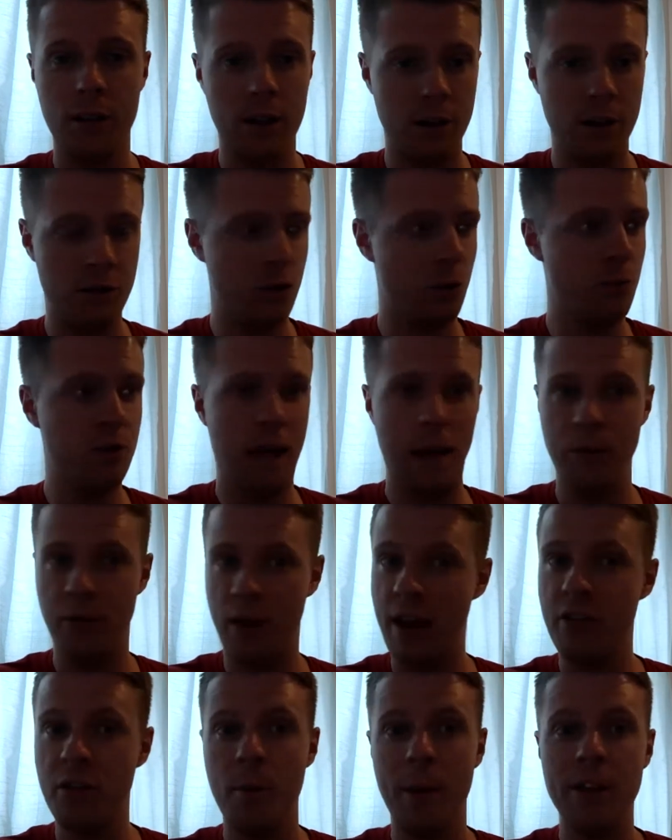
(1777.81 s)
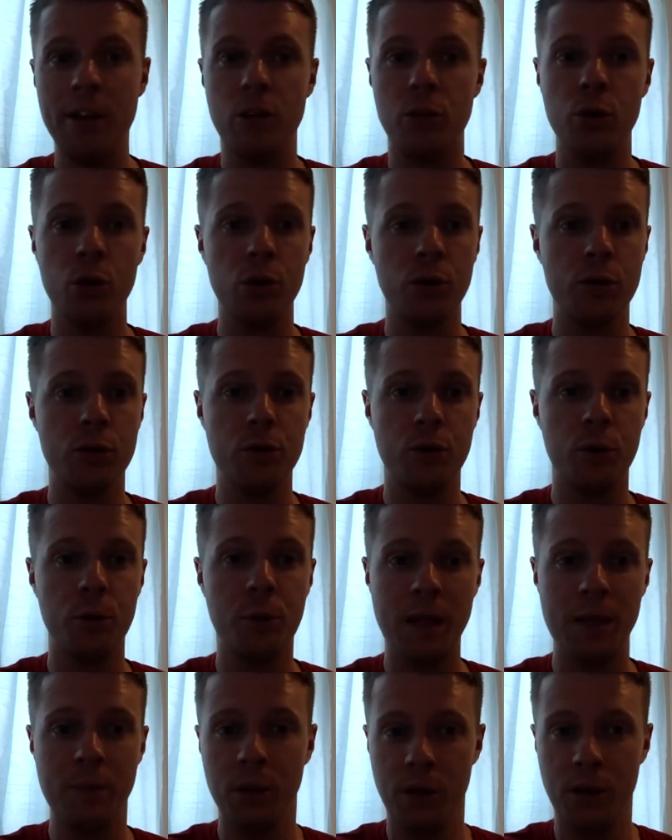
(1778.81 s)
And sometimes that's the better route for some
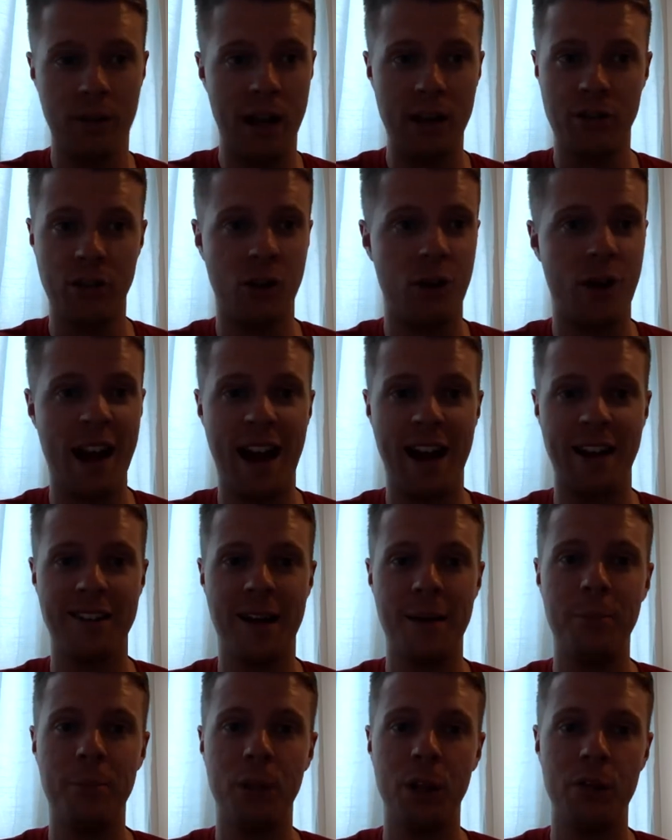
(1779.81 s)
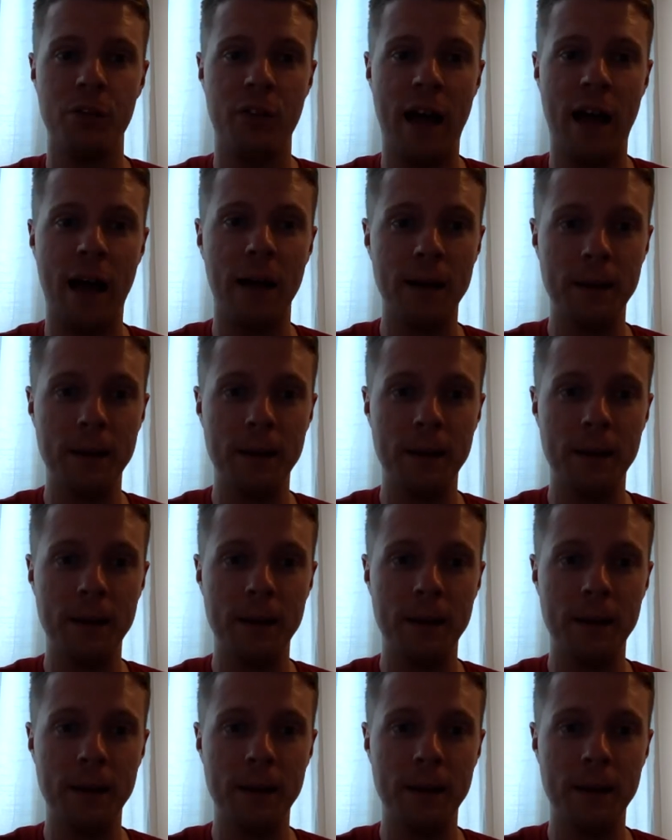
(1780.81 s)
people. And that's a great example of that.